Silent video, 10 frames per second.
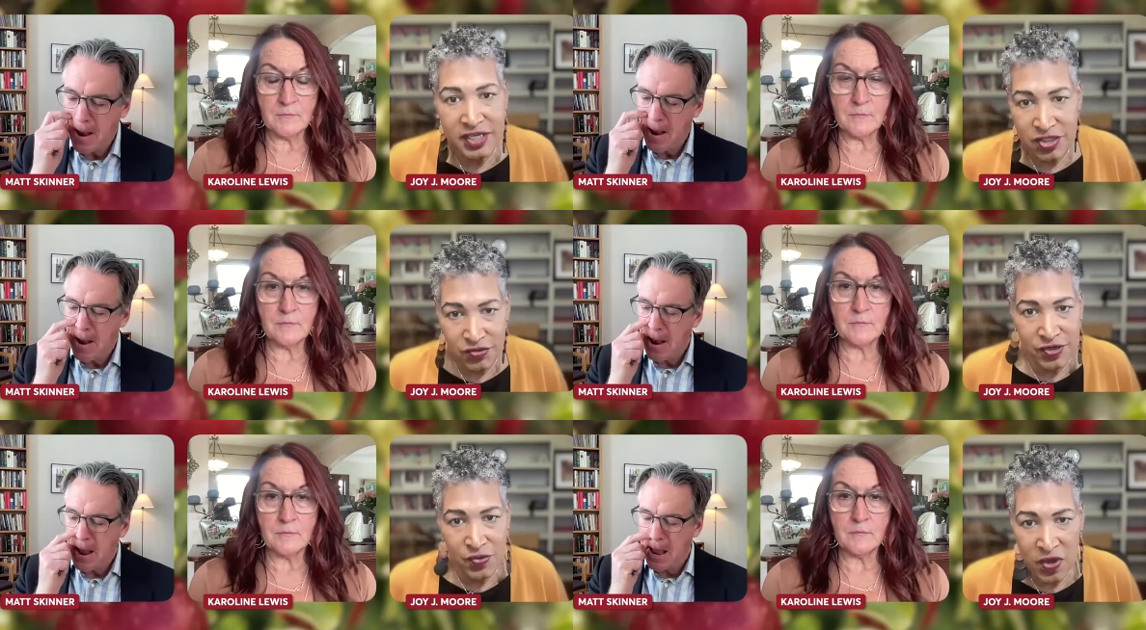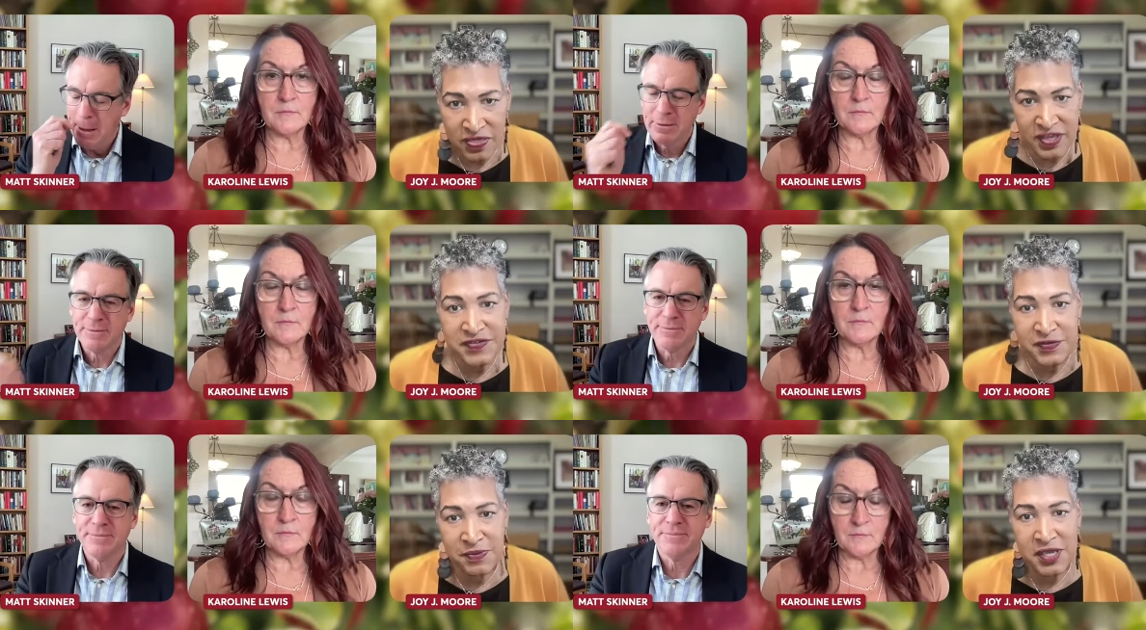Speaker 1: history, when
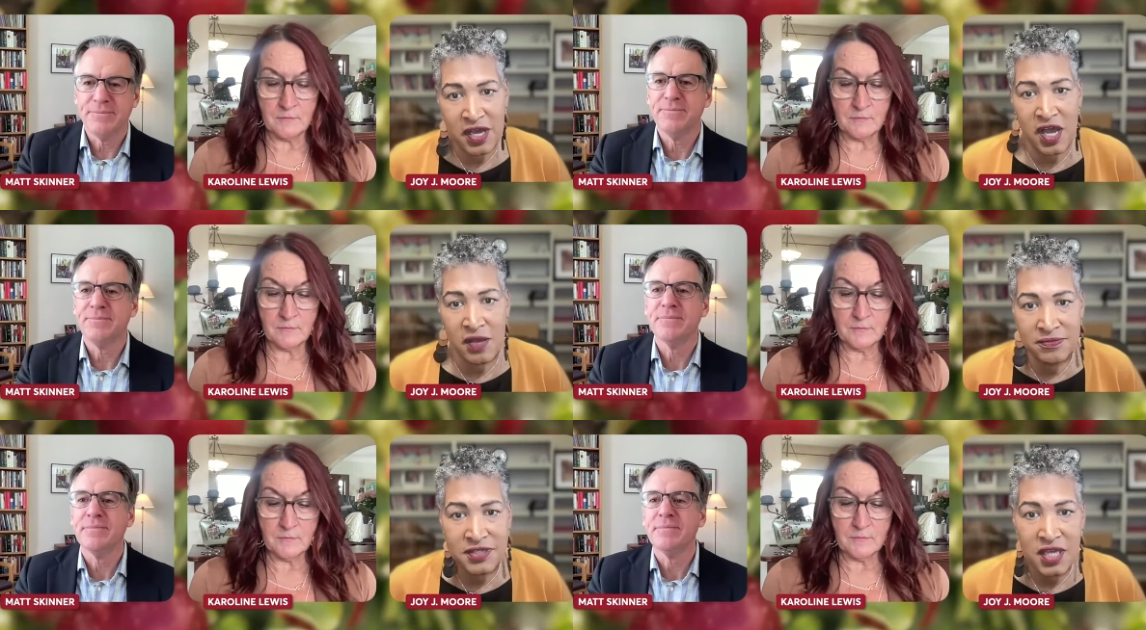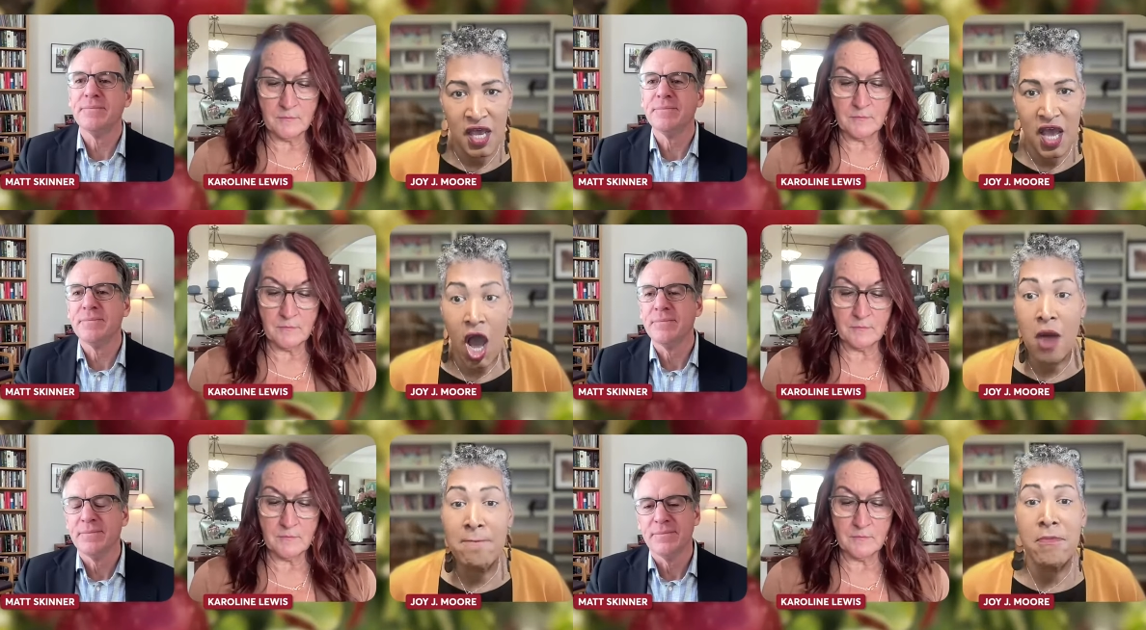this becomes
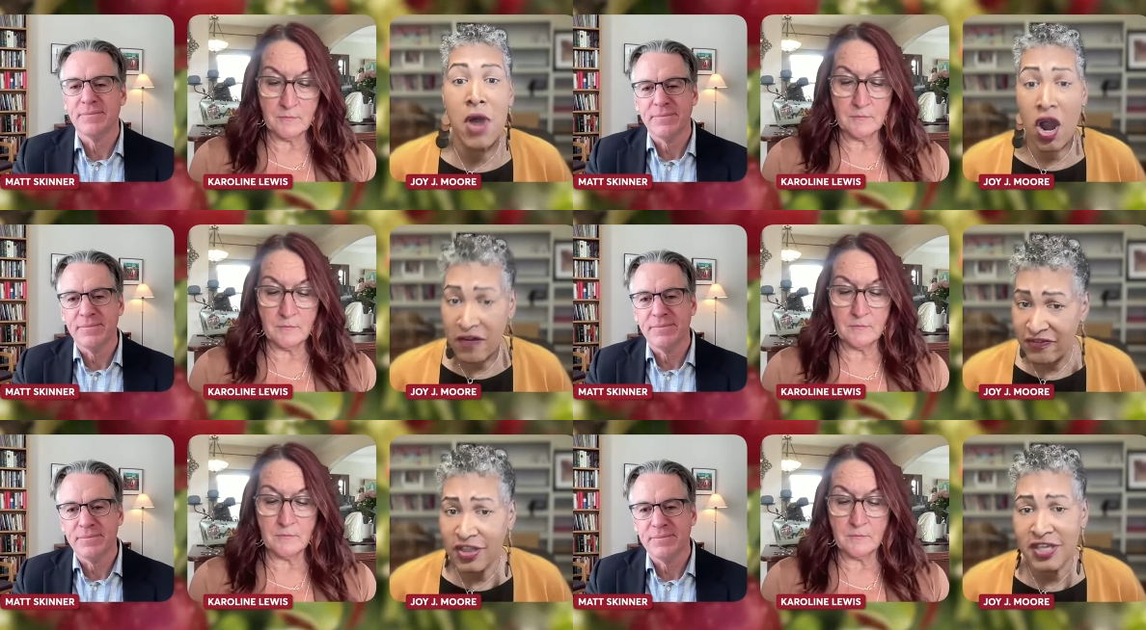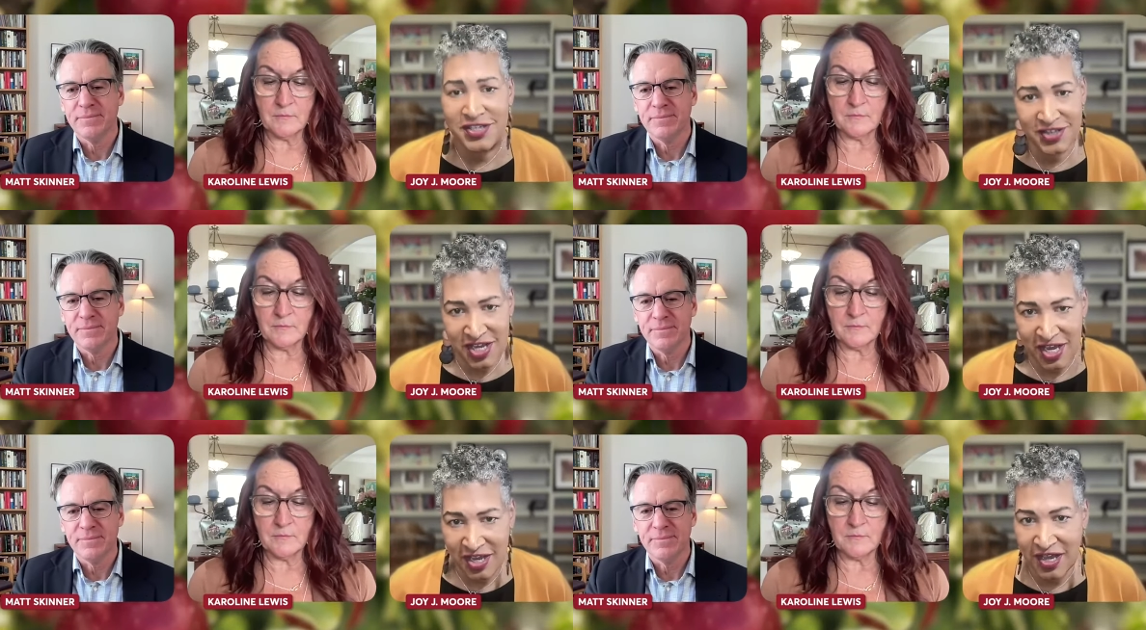a marvelous
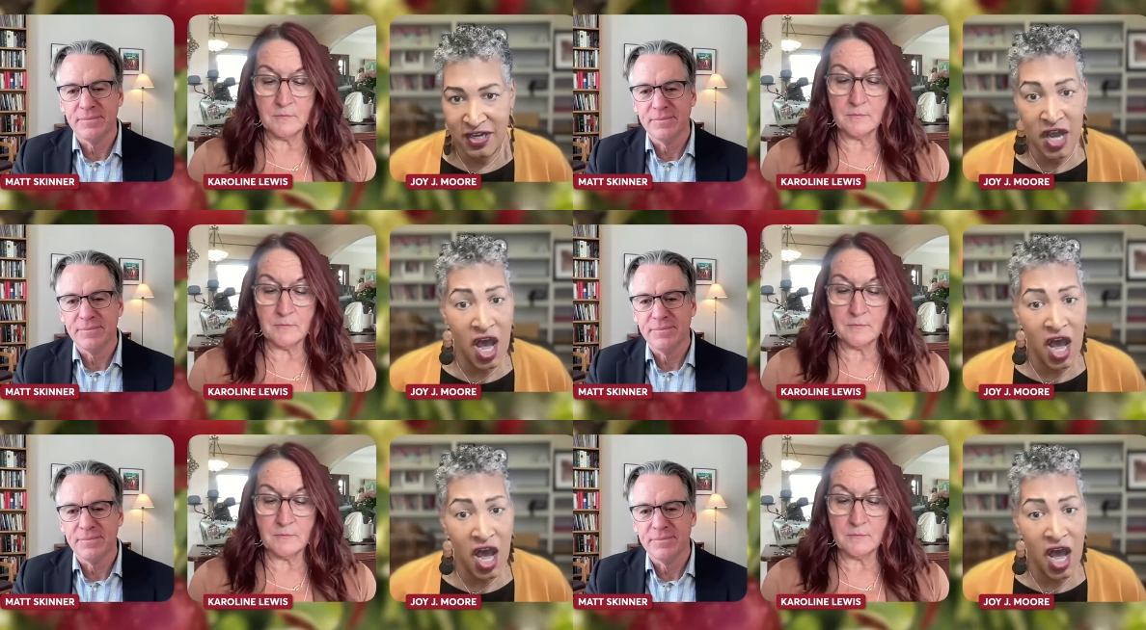thing, an